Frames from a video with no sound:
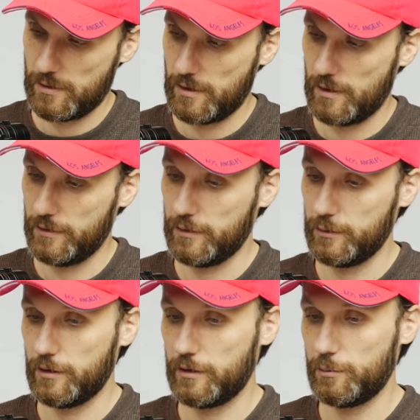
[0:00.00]
until
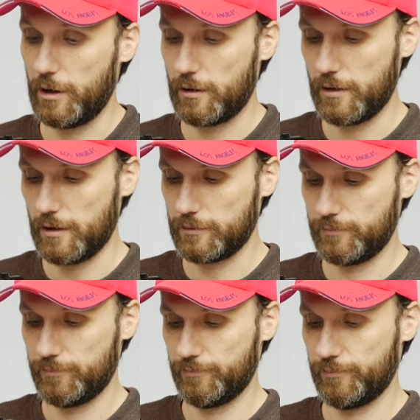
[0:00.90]
you hear it power it on.
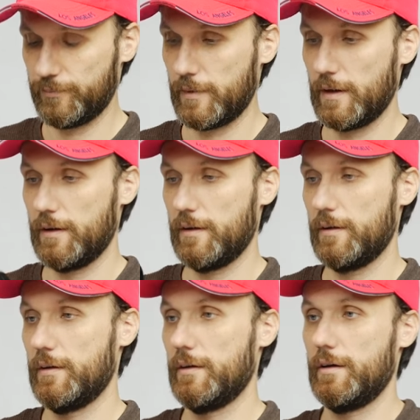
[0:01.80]

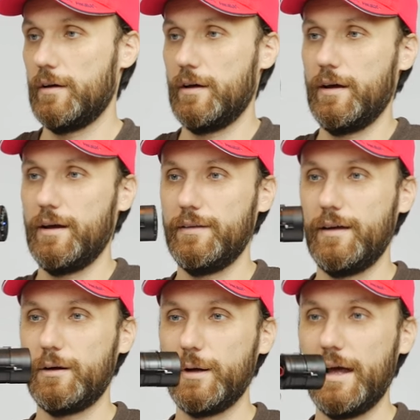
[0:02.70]
And
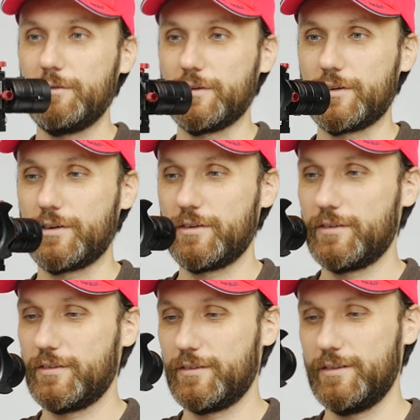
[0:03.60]
there we have it.
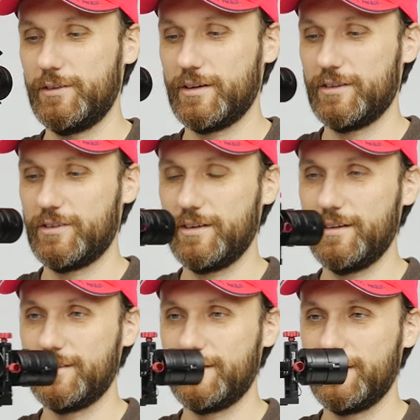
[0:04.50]
As you can see,
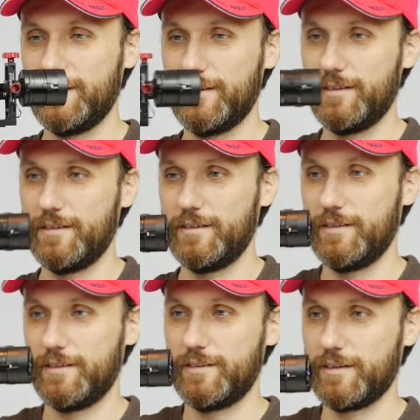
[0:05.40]

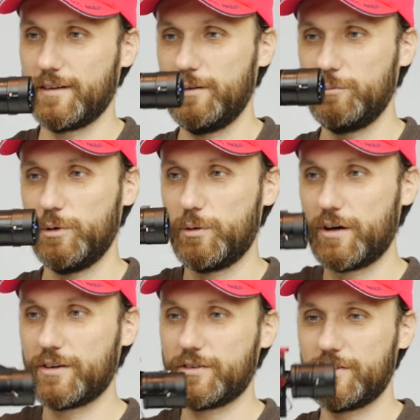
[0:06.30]
the gimbal
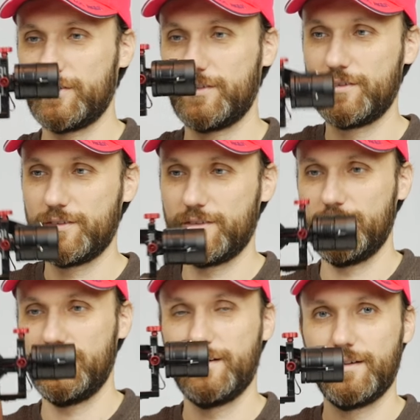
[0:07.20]
works
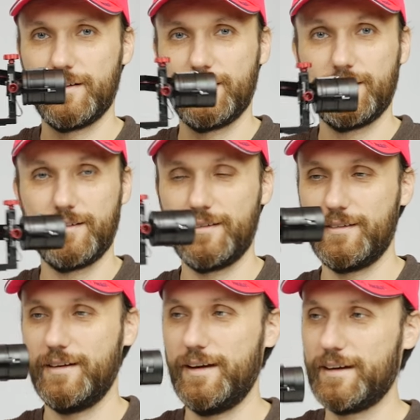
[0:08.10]

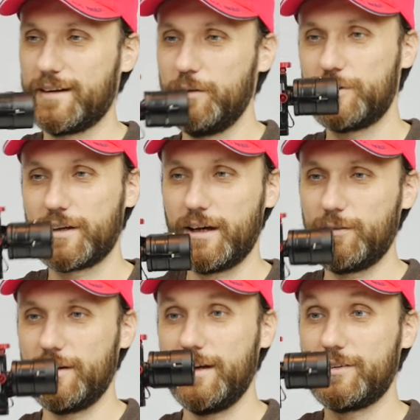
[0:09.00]
and it keeps the
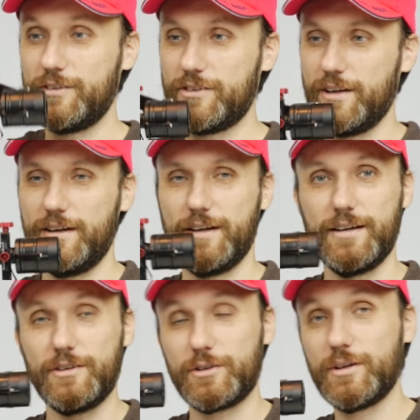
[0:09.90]
camera nice and steady.
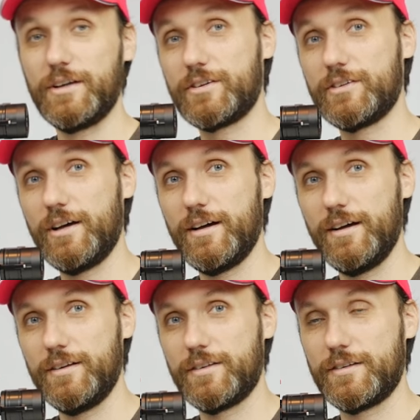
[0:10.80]
And as you guys saw,
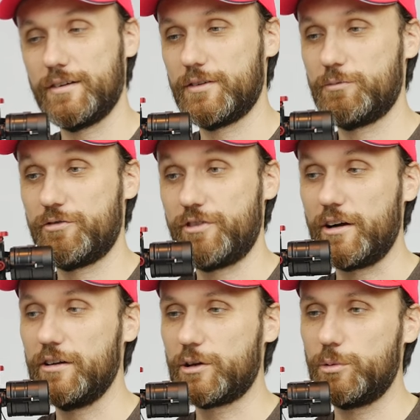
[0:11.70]
it's
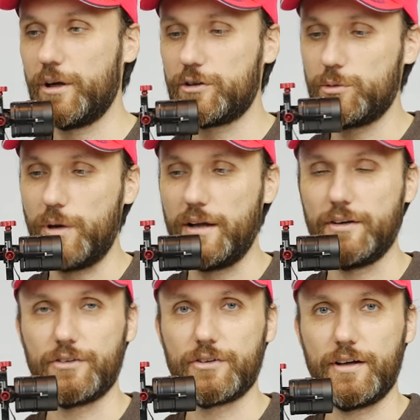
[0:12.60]
fairly quick to
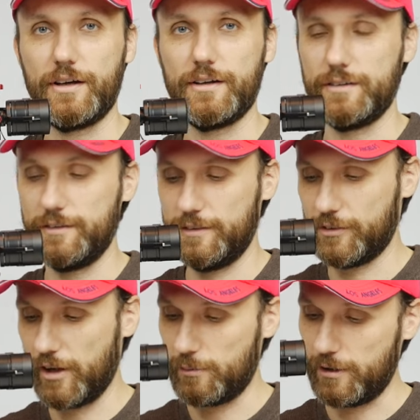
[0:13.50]
balance this
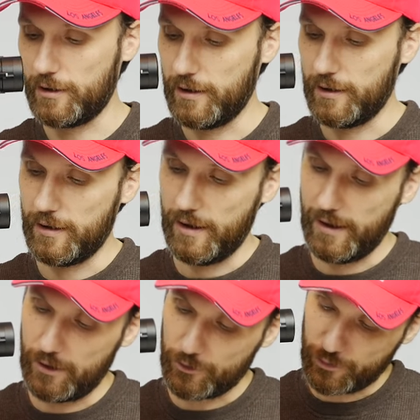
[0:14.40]
camera.
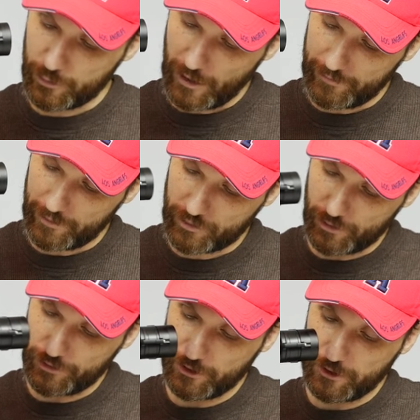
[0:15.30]
And also you have a
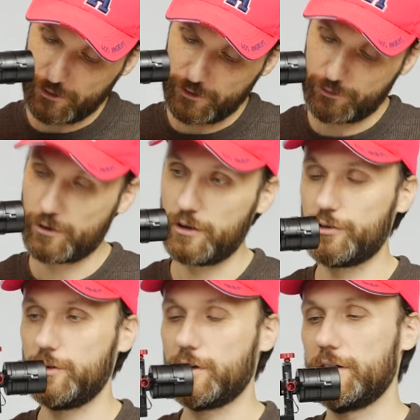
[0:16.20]
joystick here on the front,
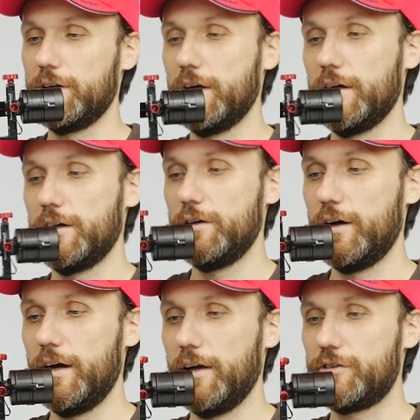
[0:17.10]
so you can, you know,
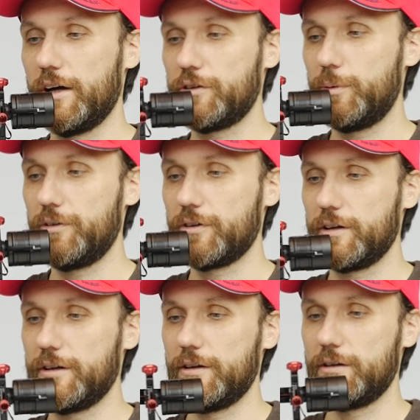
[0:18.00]
adjust
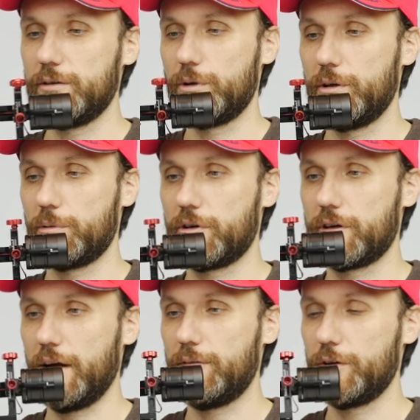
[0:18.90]
basically the, where the
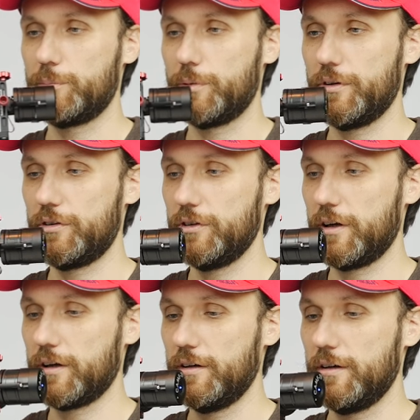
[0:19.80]
camera is
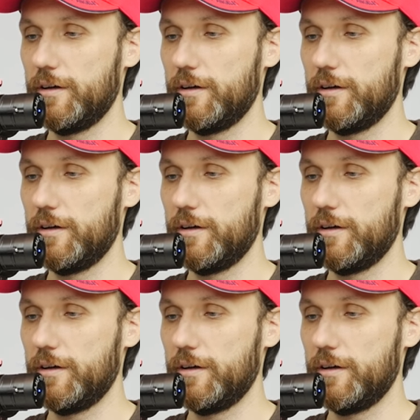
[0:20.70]
positioning.